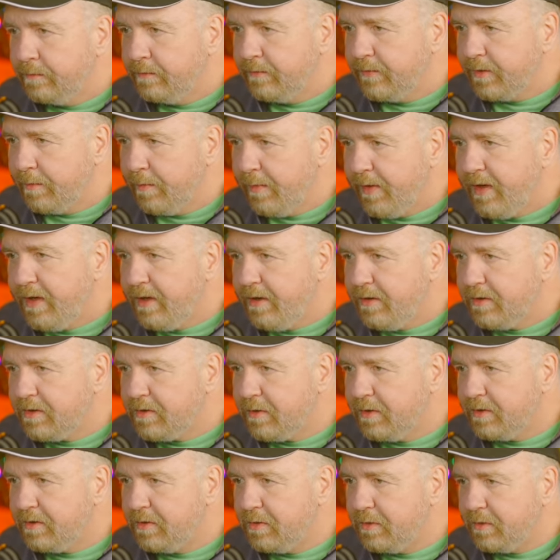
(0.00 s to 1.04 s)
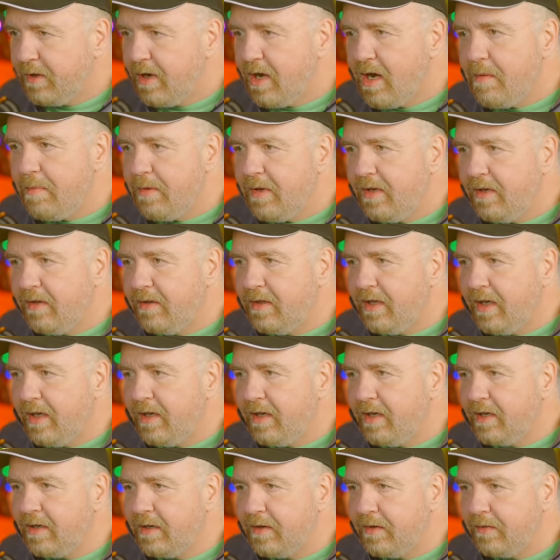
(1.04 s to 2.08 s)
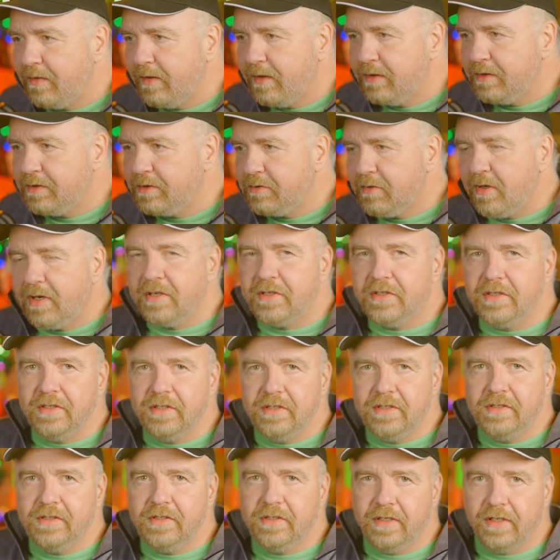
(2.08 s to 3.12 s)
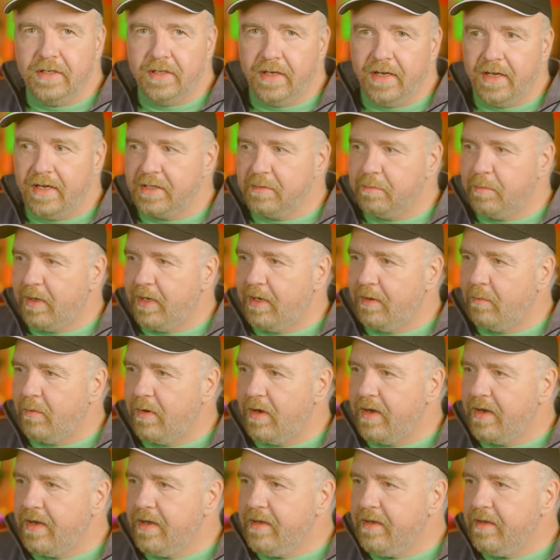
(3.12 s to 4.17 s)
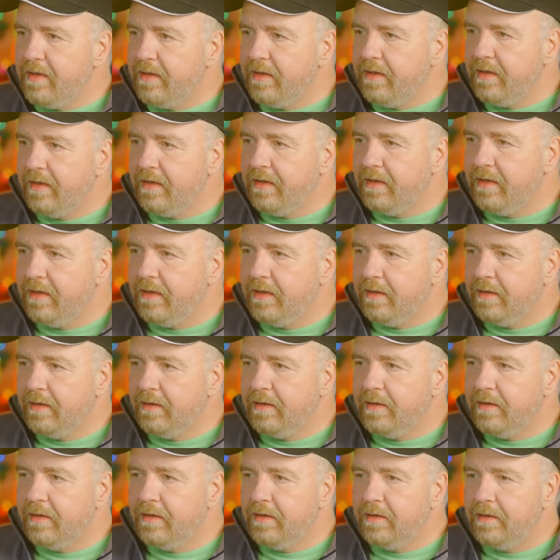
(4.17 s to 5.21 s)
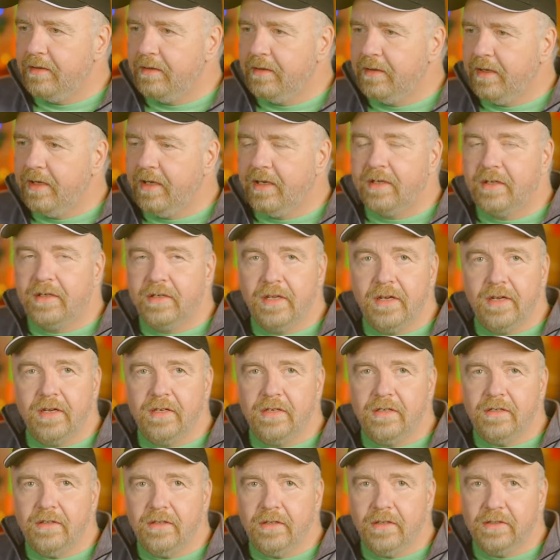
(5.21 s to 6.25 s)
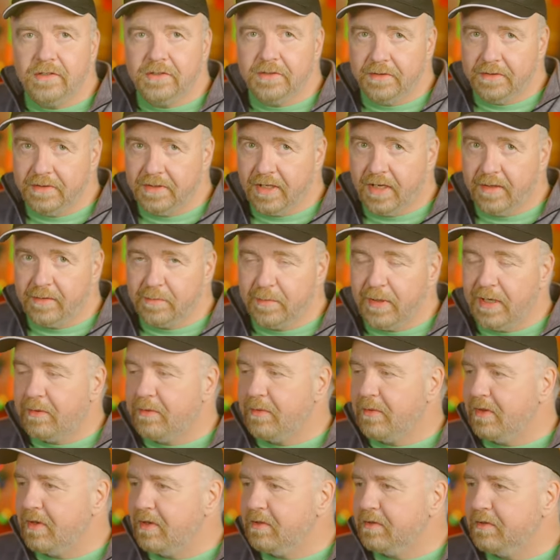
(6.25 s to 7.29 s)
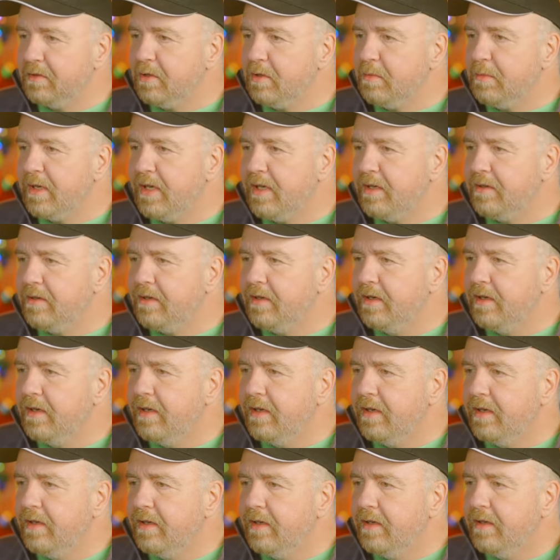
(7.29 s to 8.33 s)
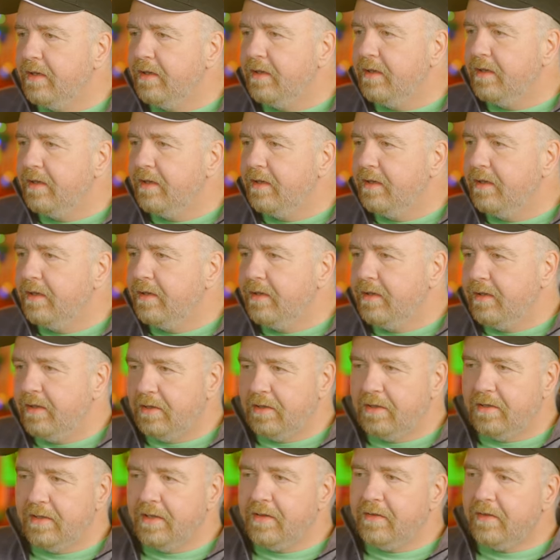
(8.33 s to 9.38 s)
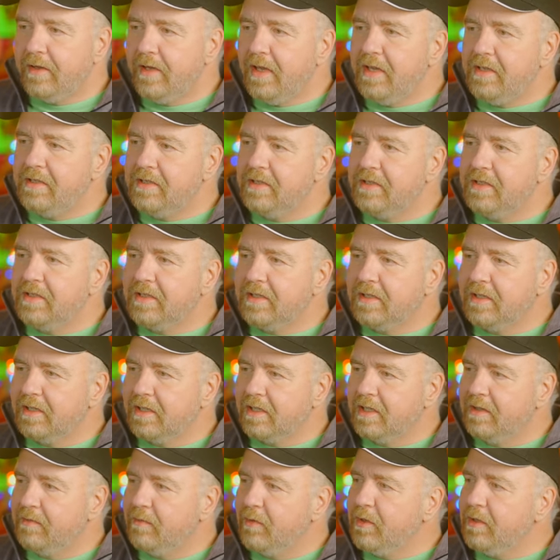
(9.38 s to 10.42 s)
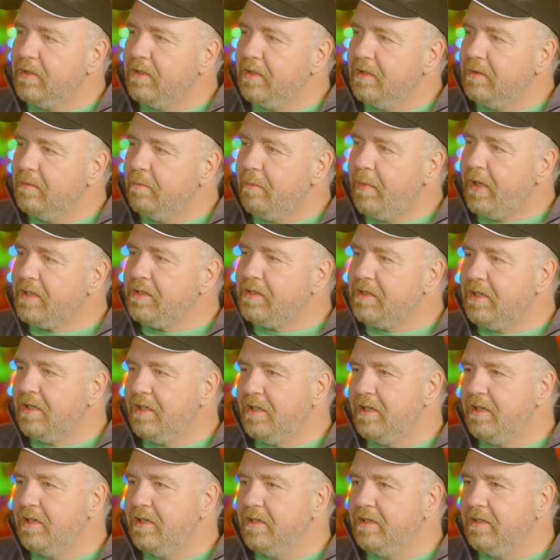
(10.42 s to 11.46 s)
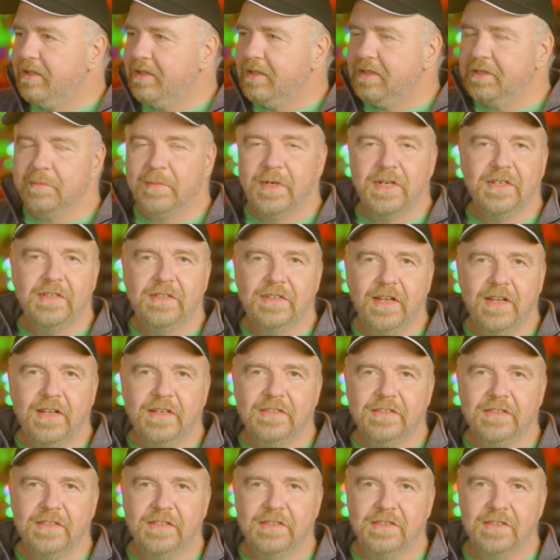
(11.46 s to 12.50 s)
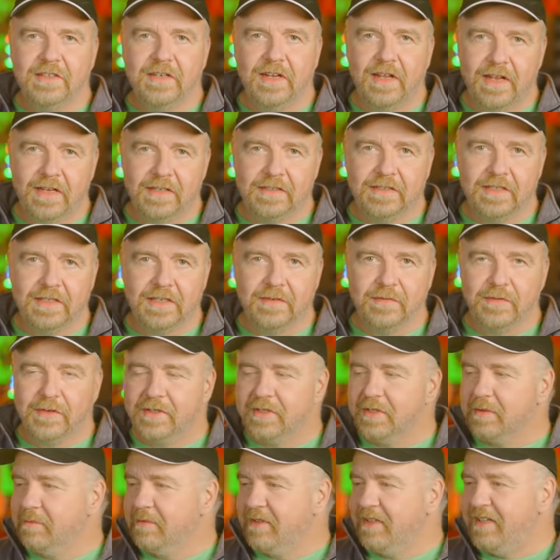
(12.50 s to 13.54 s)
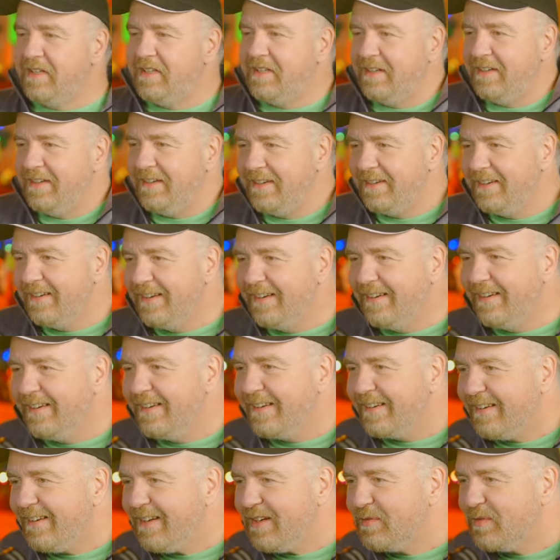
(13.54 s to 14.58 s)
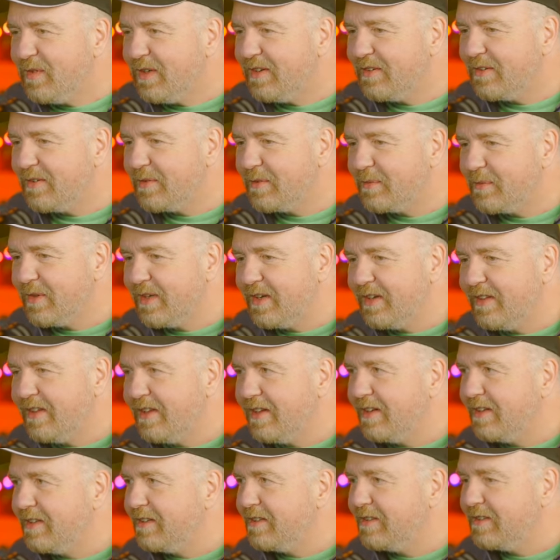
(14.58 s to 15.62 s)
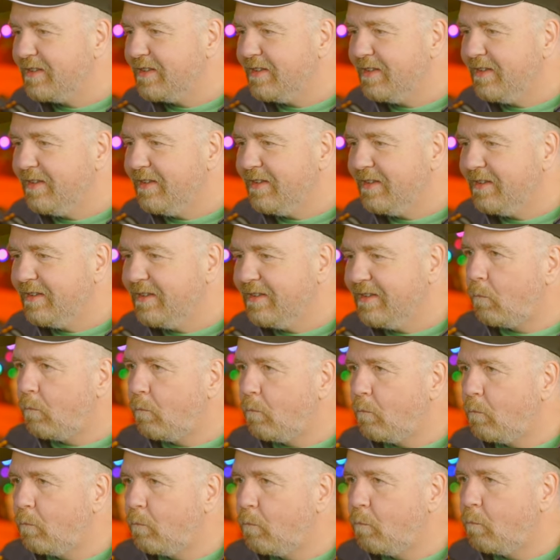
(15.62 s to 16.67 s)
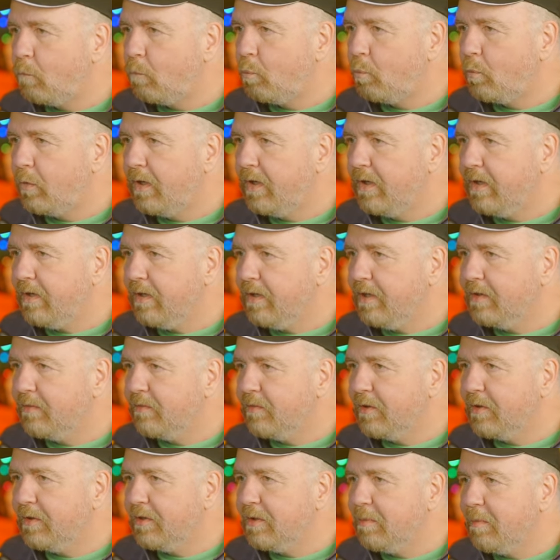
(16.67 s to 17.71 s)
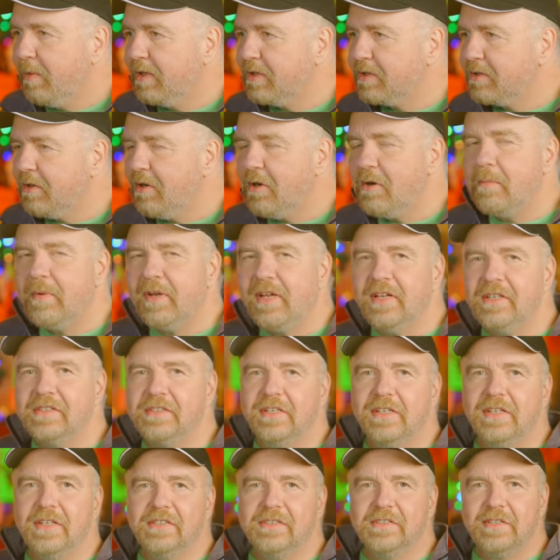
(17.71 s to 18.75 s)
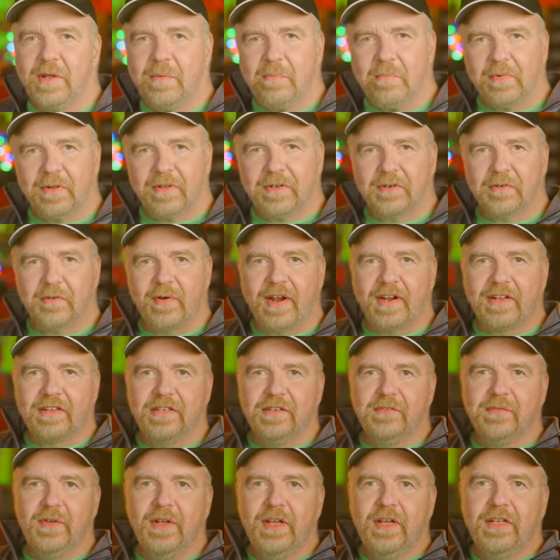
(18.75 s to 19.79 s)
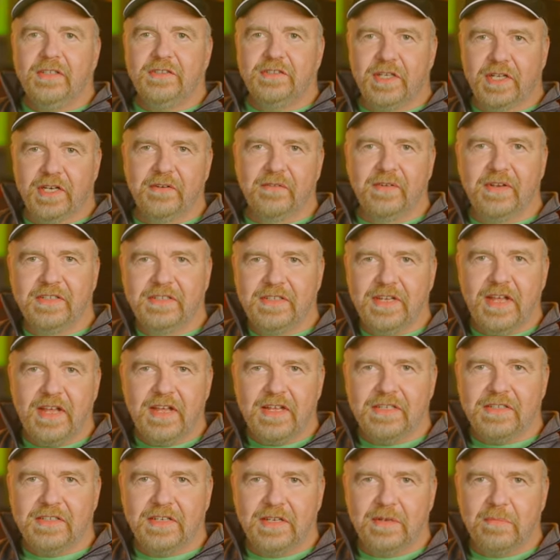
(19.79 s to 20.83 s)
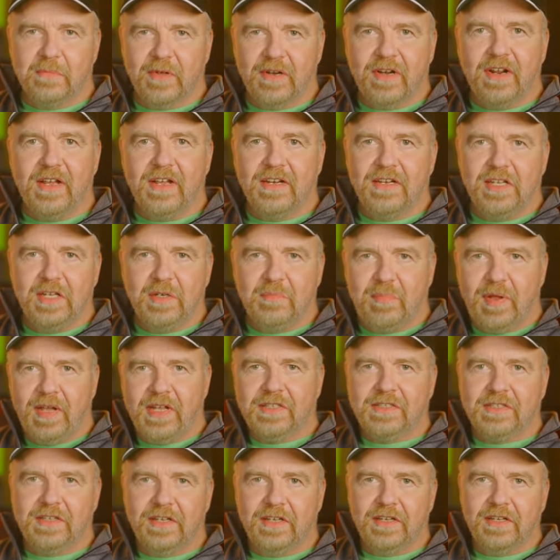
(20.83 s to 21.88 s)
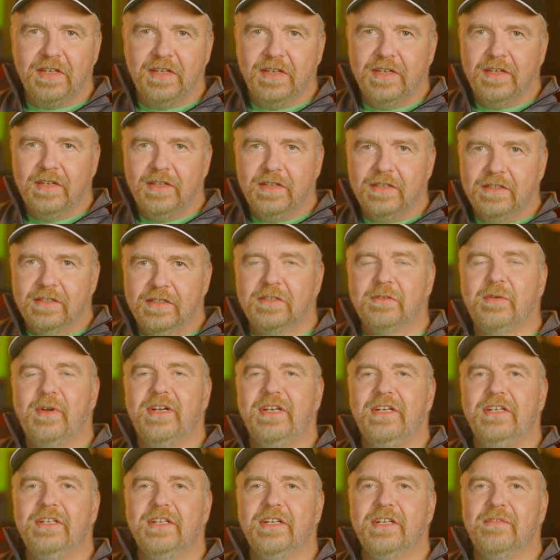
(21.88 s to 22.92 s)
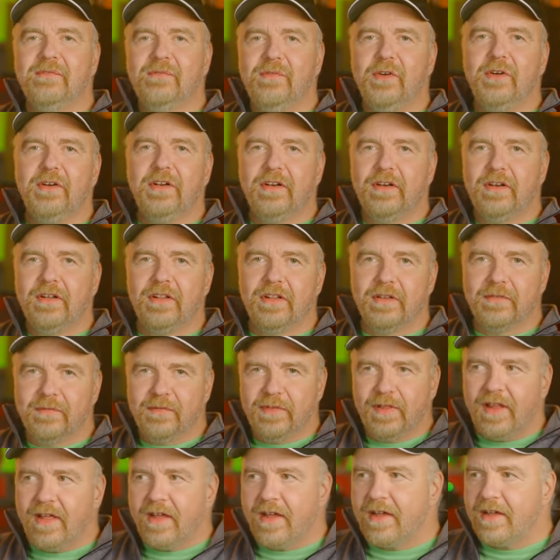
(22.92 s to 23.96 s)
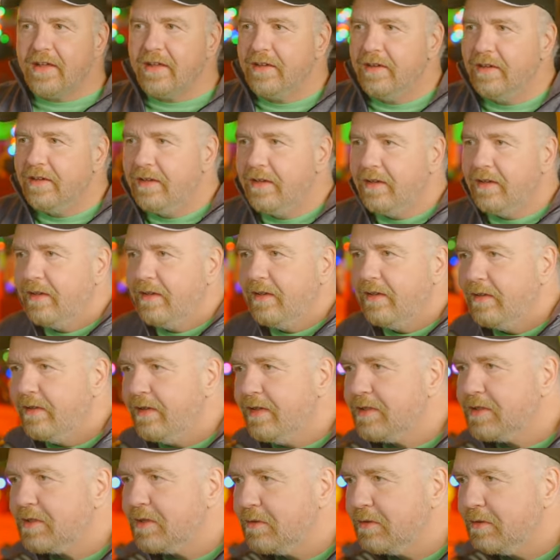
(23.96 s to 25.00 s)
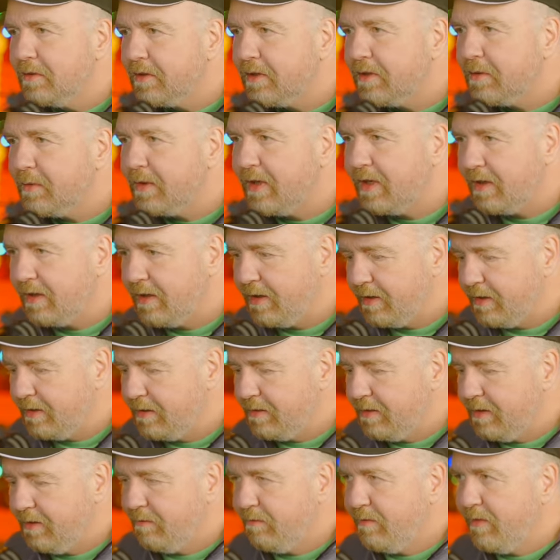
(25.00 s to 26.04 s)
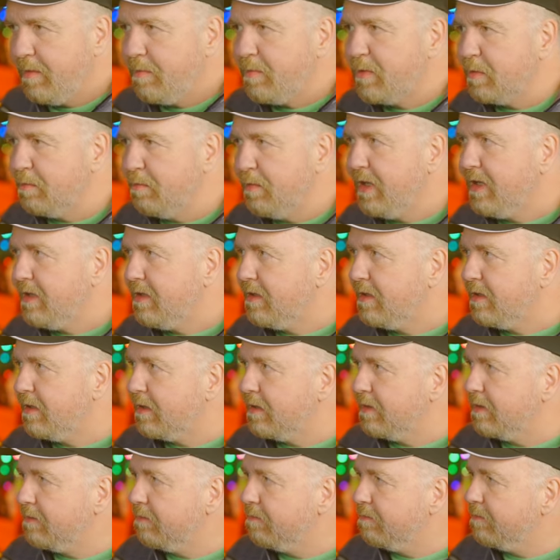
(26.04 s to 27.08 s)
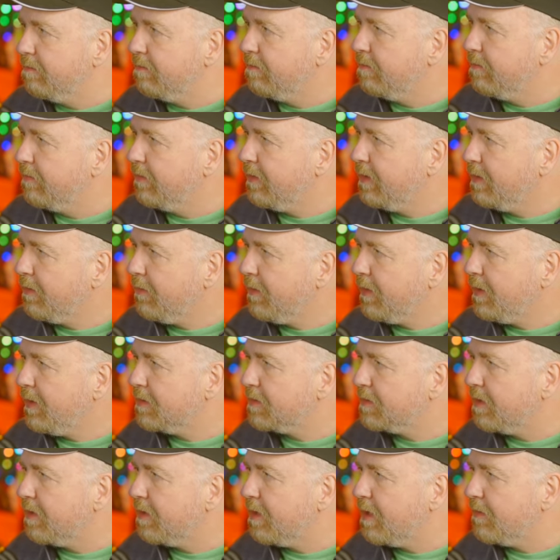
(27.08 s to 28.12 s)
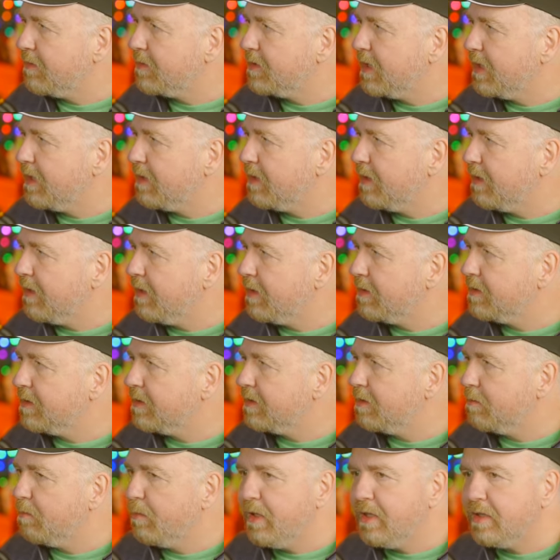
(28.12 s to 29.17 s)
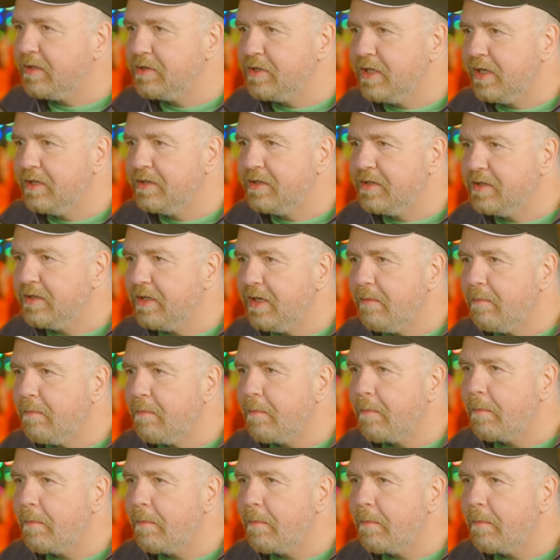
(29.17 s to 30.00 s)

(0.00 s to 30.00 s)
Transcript: From there, it's going to copy data out of the instructions, index by y, hit done as soon as it comes back with a null terminator. In all other cases, it's going to convert PETSCII, because my text is in ASCII for some reason. Kind to figure out why that is convert to PetSCII. Oh, because the assembler directive generates ASCII, but I need PetSCII, so I need to convert it on the fly. Let's go look at what it does. Flips a bit, and I don't think there's an offset. I think it's just a bit change, isn't it?